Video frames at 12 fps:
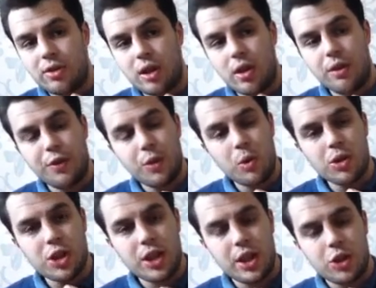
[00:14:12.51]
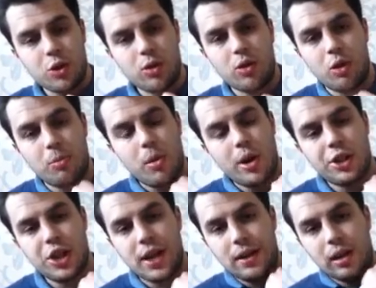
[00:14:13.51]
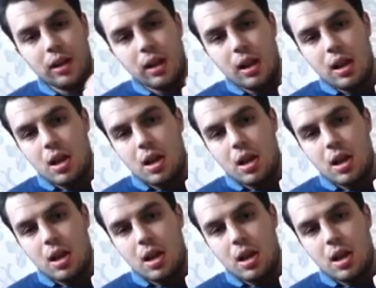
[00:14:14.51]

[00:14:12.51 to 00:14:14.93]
So if you're watching this on my channel,